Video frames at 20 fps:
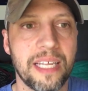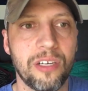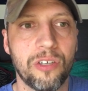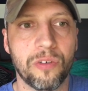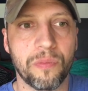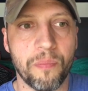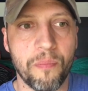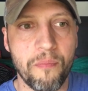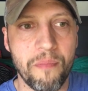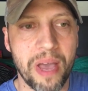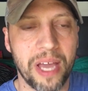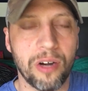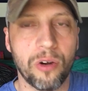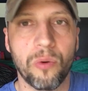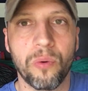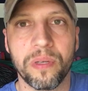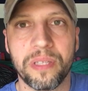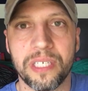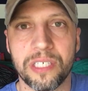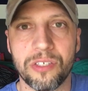They don't
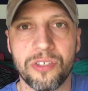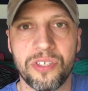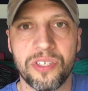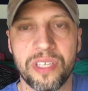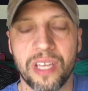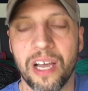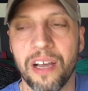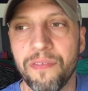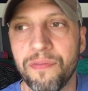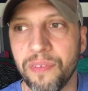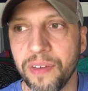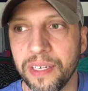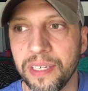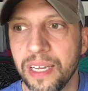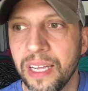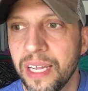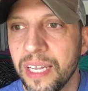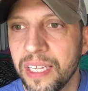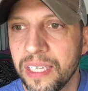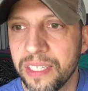meddle with their stuff, and
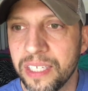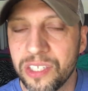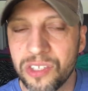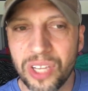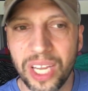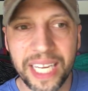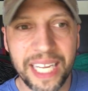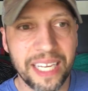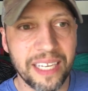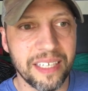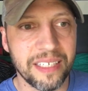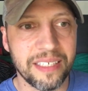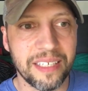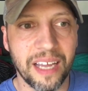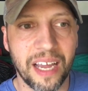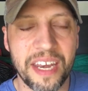there's like a,